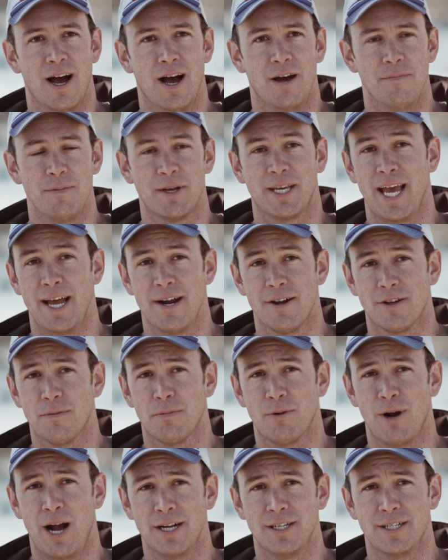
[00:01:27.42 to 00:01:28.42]
mechanical
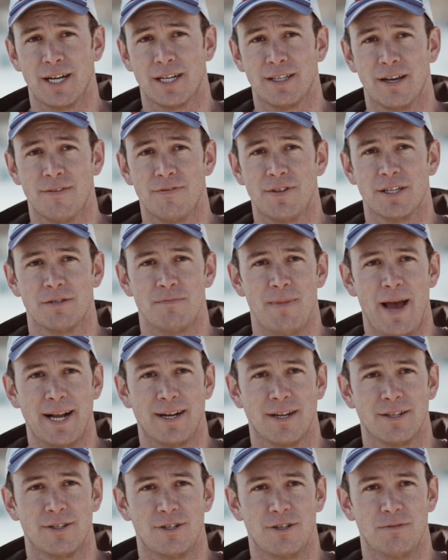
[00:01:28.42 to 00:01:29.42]
project of this
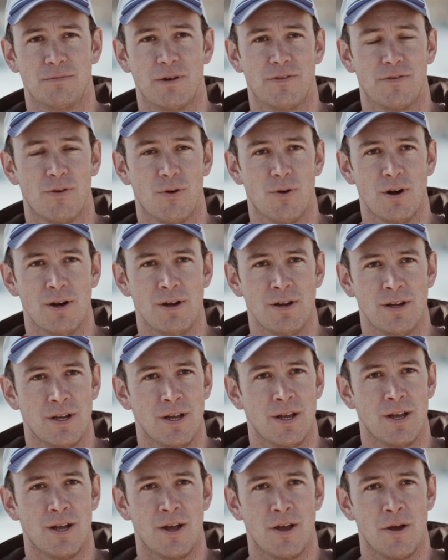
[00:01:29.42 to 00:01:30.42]
magnitude before,
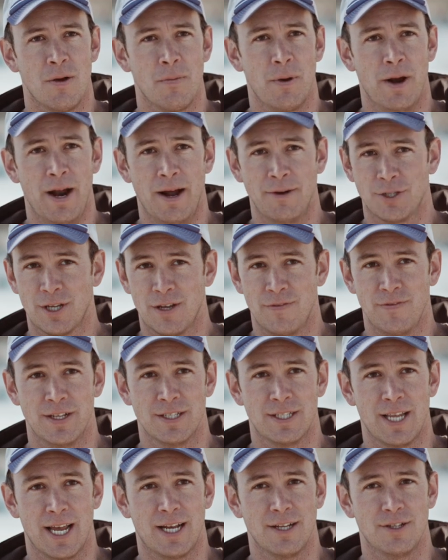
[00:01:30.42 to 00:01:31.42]
but I was
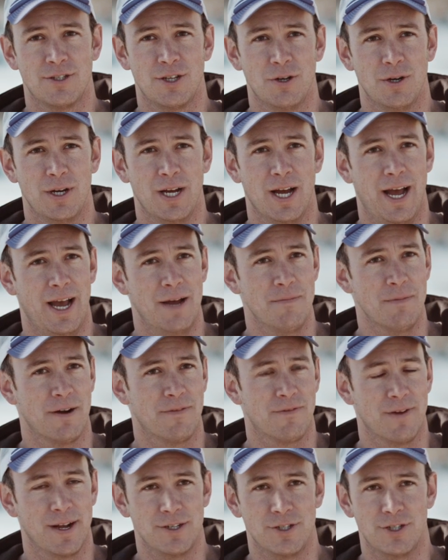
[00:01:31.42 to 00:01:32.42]
convinced I could do it. I had my
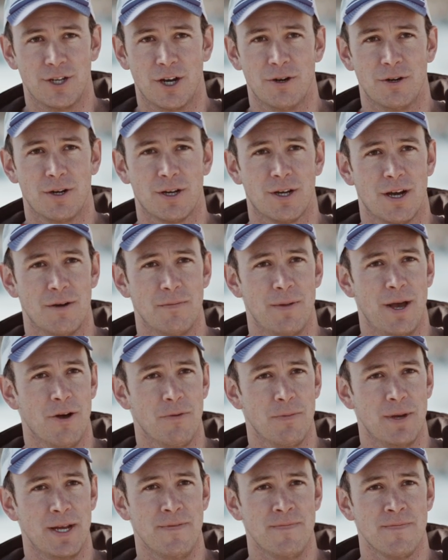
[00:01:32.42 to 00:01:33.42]
friend Joe to come
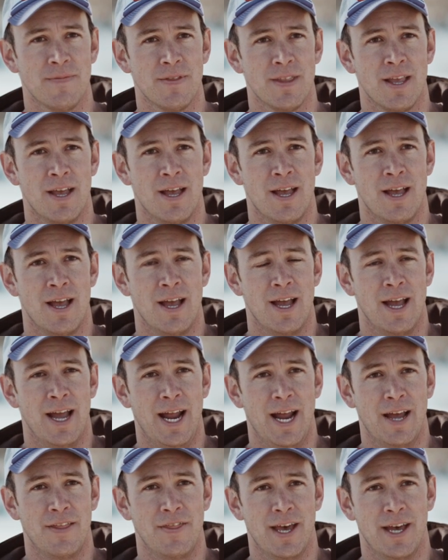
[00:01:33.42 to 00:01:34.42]
help me.
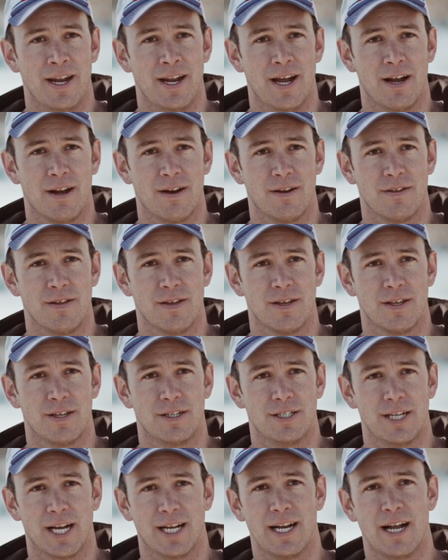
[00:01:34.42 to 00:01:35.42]
And then
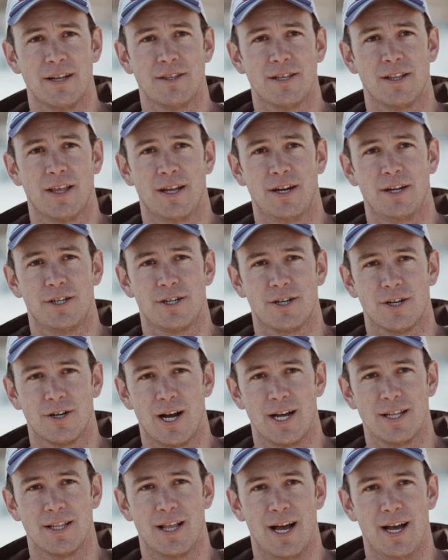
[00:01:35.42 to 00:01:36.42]
checking out the literature
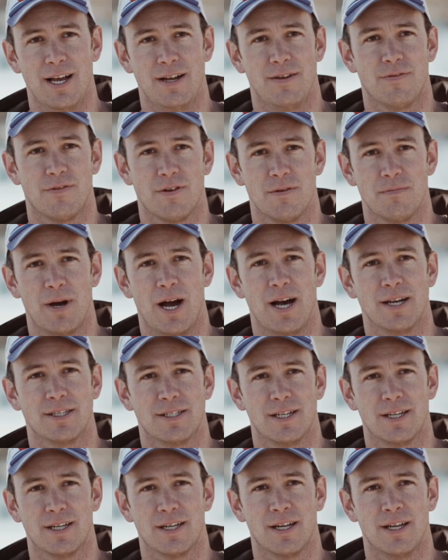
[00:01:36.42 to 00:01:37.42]
online from
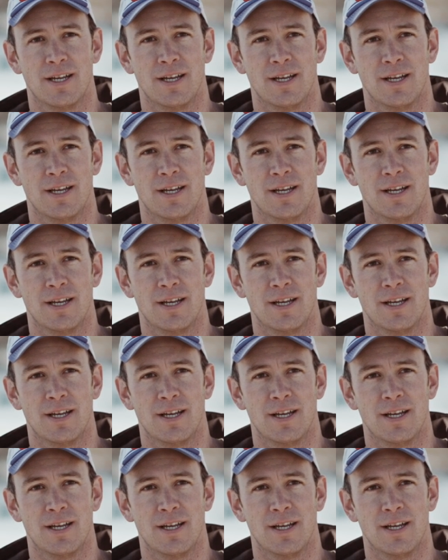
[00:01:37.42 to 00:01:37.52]
Bostig,